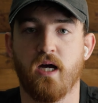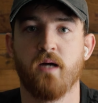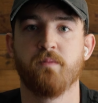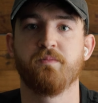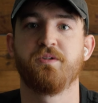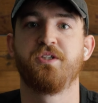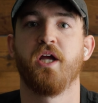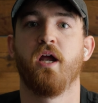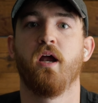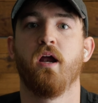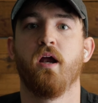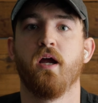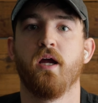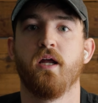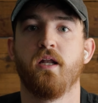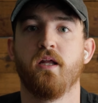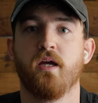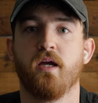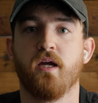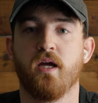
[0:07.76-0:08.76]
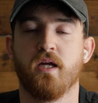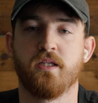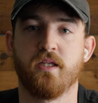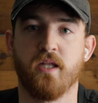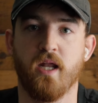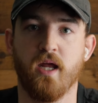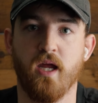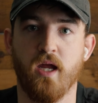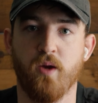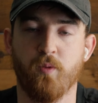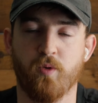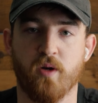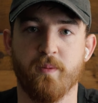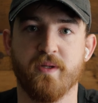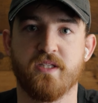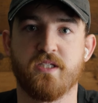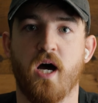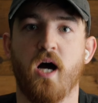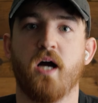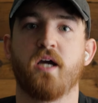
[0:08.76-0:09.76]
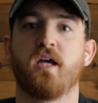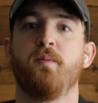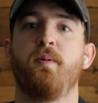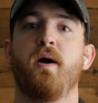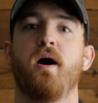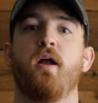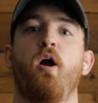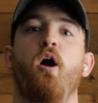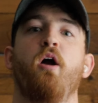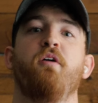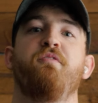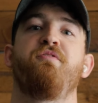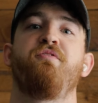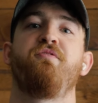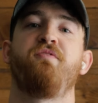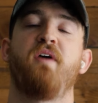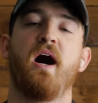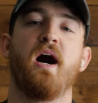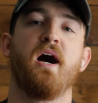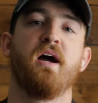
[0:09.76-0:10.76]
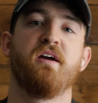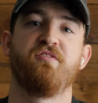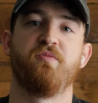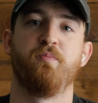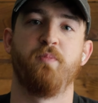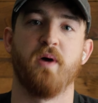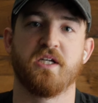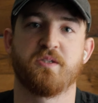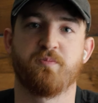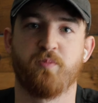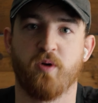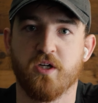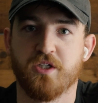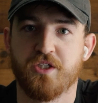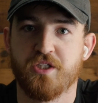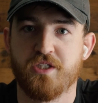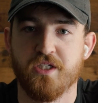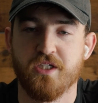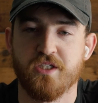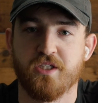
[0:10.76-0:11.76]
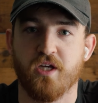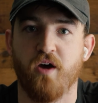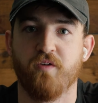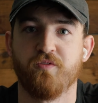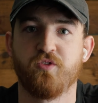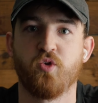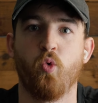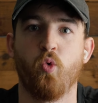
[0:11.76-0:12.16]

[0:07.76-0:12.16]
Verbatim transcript: I'm Jared. And today we're gonna be talking about our five best purchases of